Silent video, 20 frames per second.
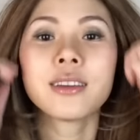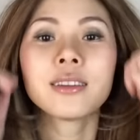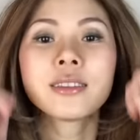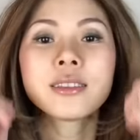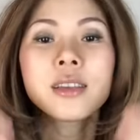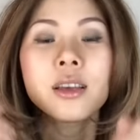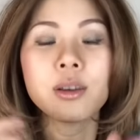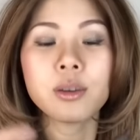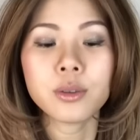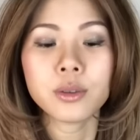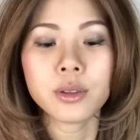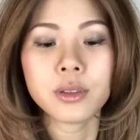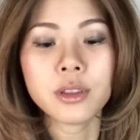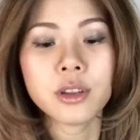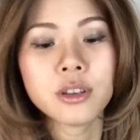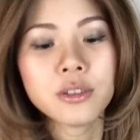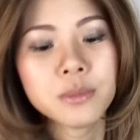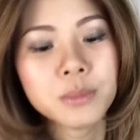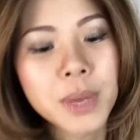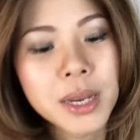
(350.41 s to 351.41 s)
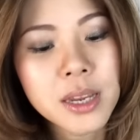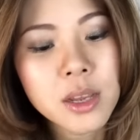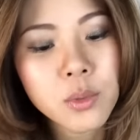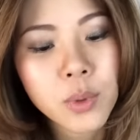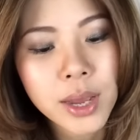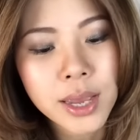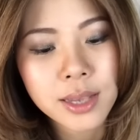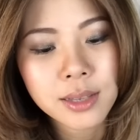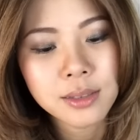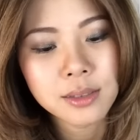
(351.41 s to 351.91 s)
So there's many
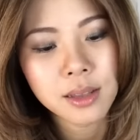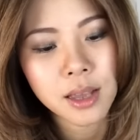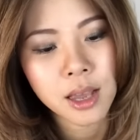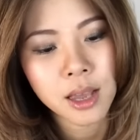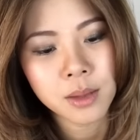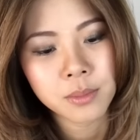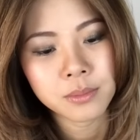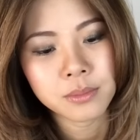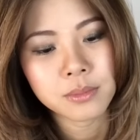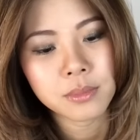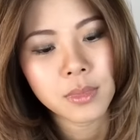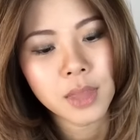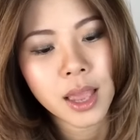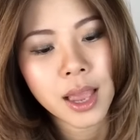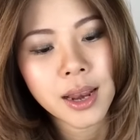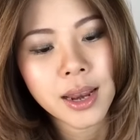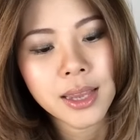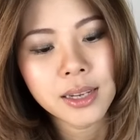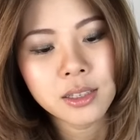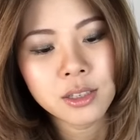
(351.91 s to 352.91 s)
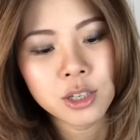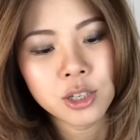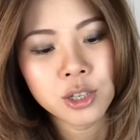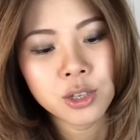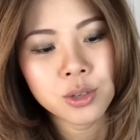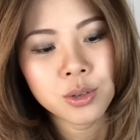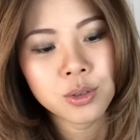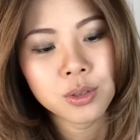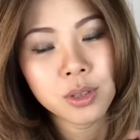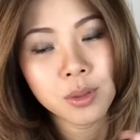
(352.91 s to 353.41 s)
ways. I like to
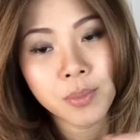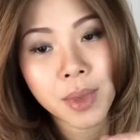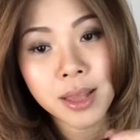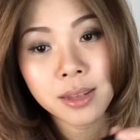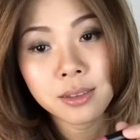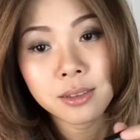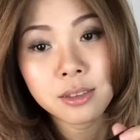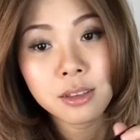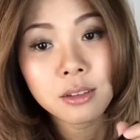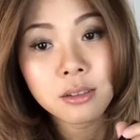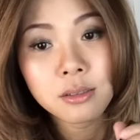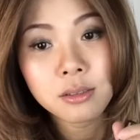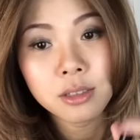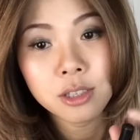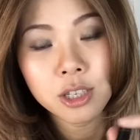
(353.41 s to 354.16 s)
use the pencil